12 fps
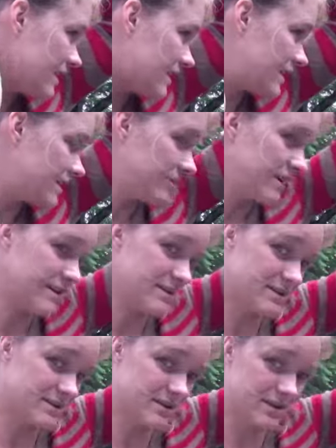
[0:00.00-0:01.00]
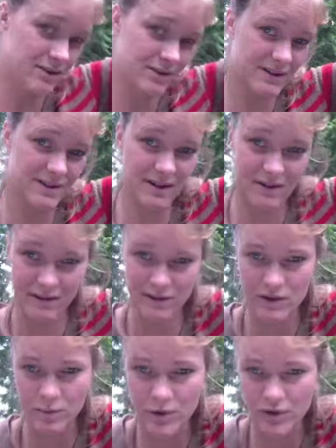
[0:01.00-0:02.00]
Anyways, you know, it's nothing
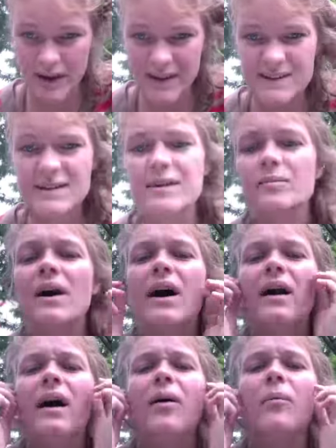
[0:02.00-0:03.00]
super drastic, but